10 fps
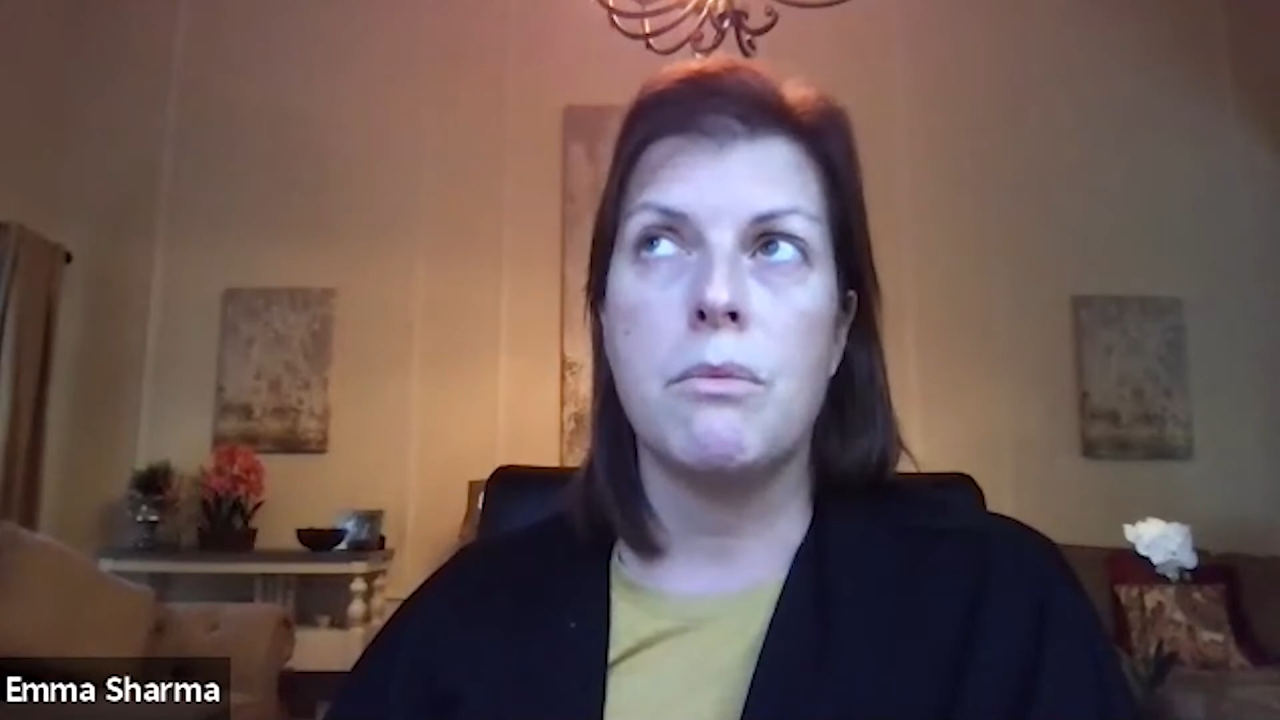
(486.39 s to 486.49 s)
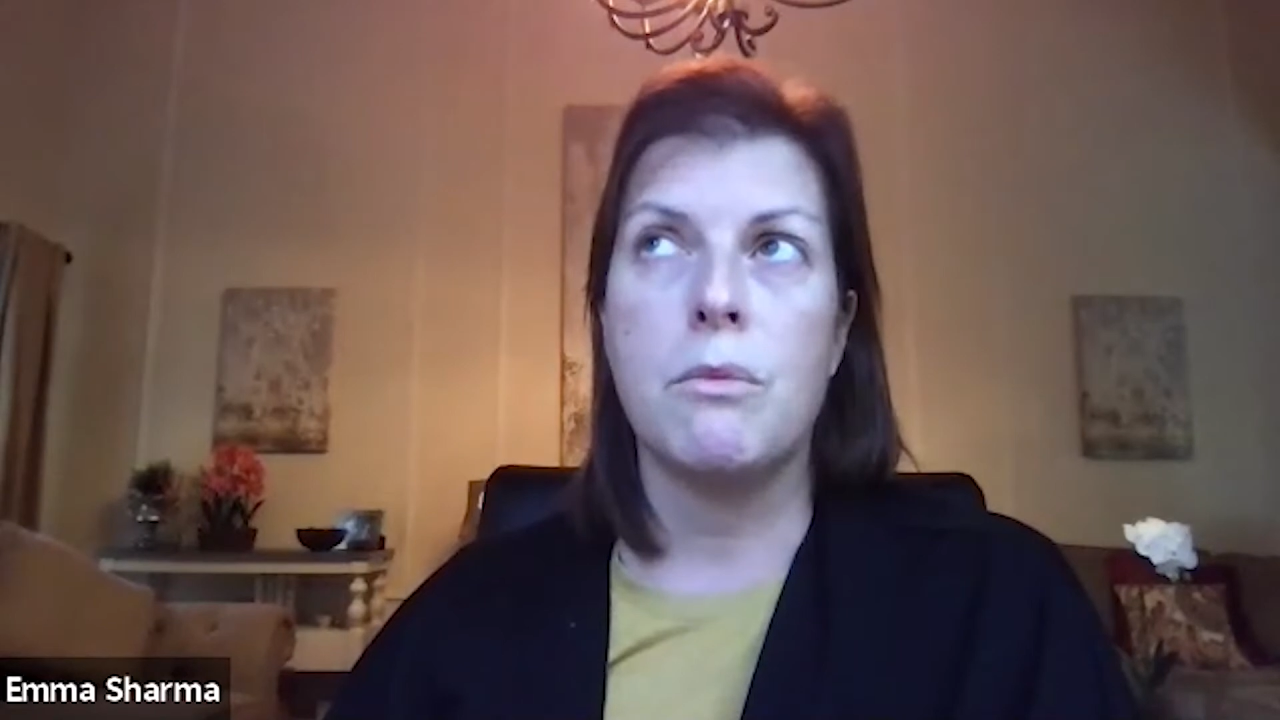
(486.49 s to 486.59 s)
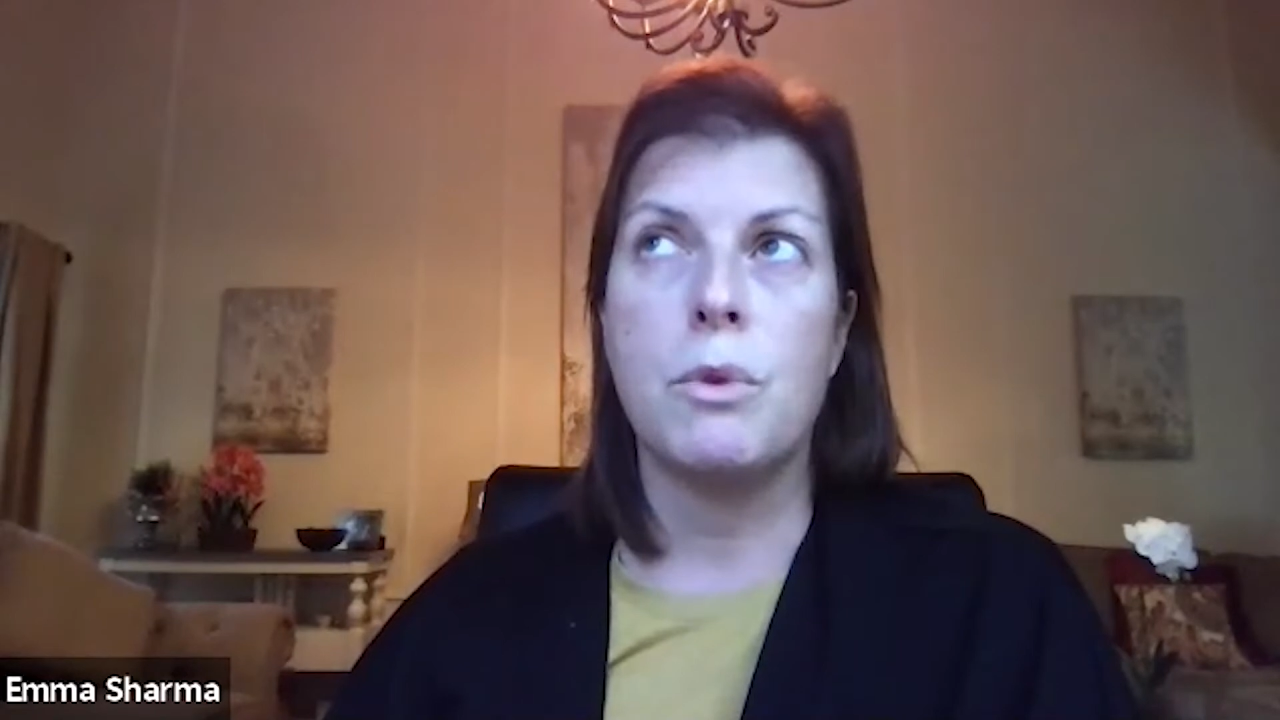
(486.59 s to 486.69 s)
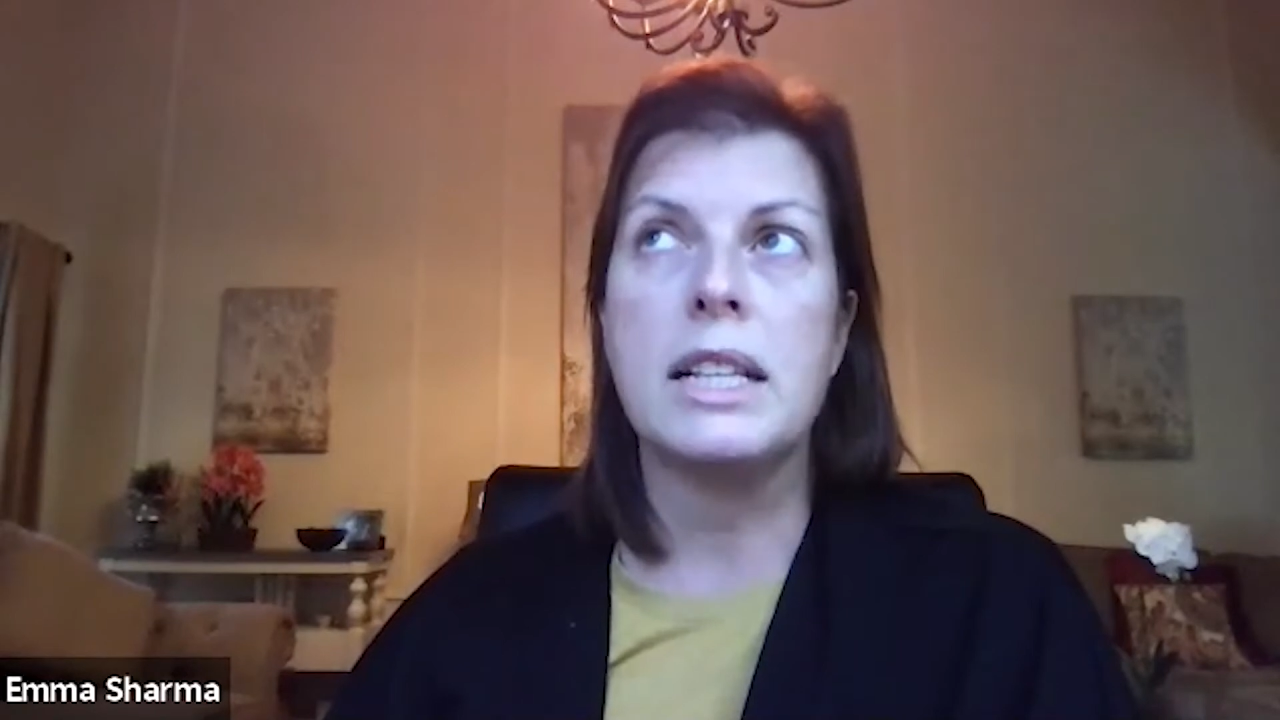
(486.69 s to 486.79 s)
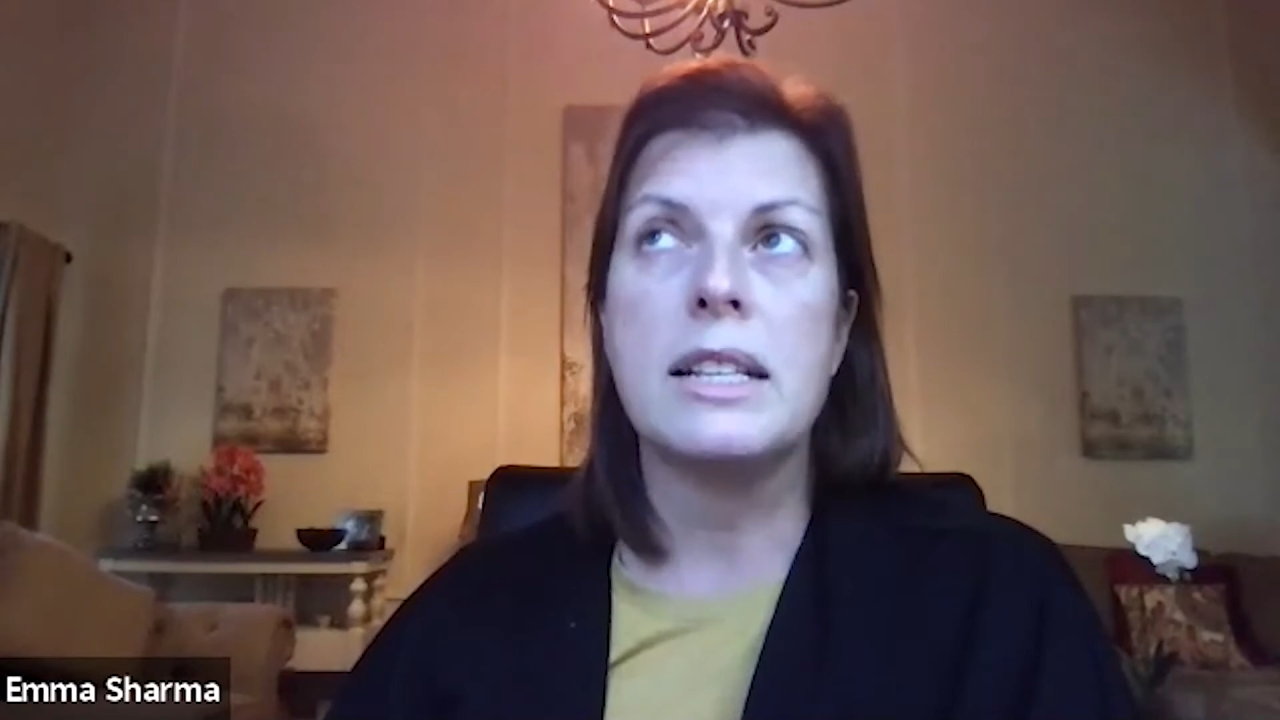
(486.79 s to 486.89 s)

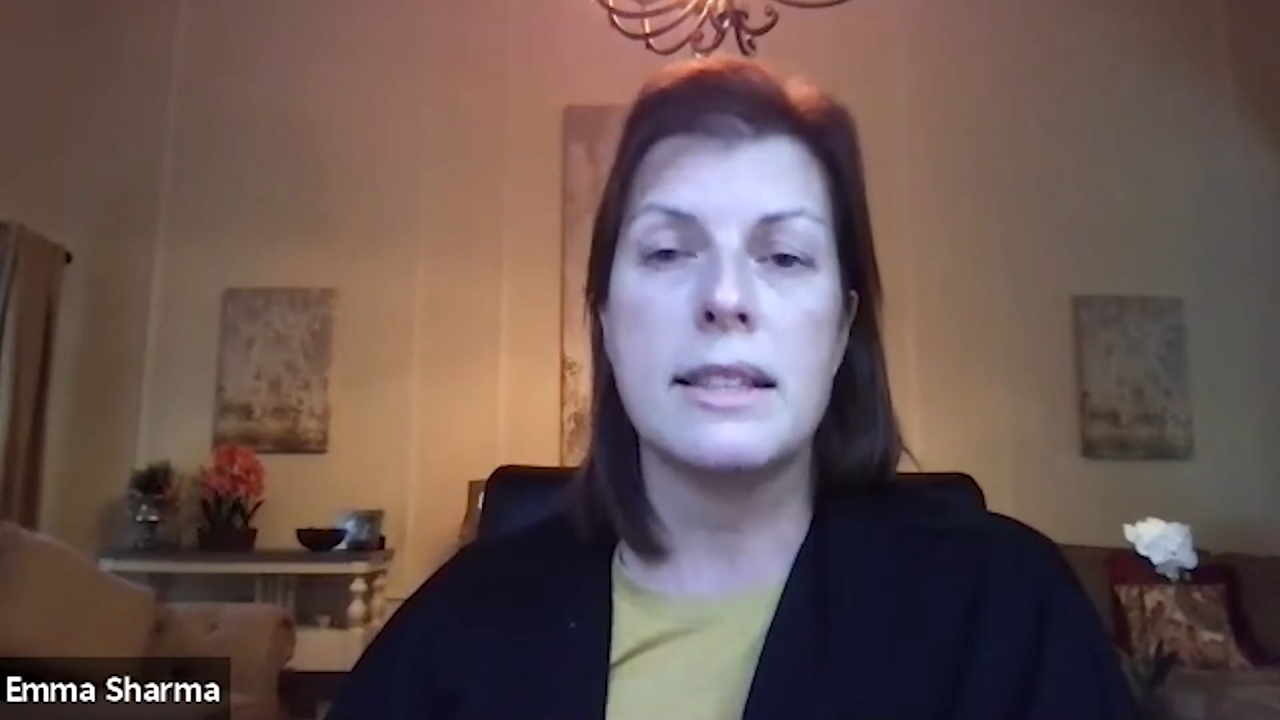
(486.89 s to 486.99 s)
really